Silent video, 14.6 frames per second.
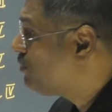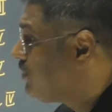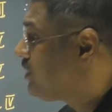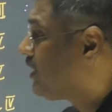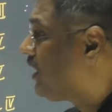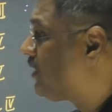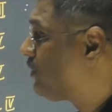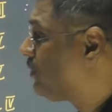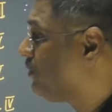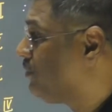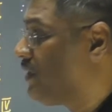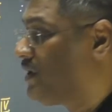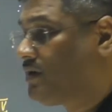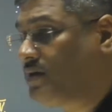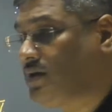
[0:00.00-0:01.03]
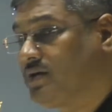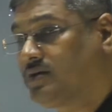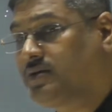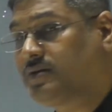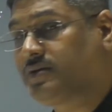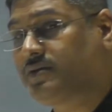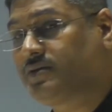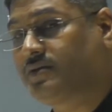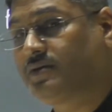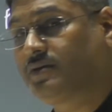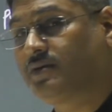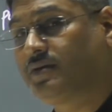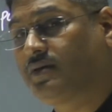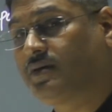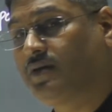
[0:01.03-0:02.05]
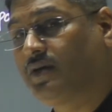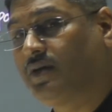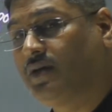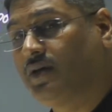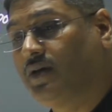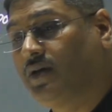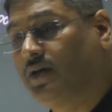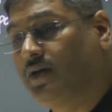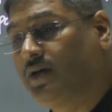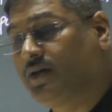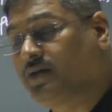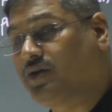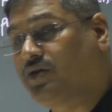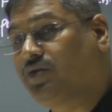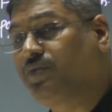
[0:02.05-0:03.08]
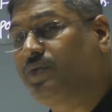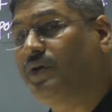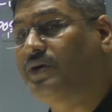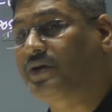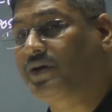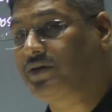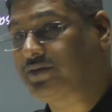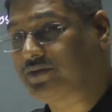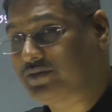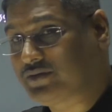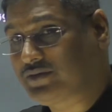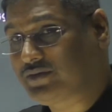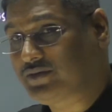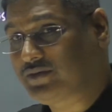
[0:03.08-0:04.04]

methyl group, but this is the different case.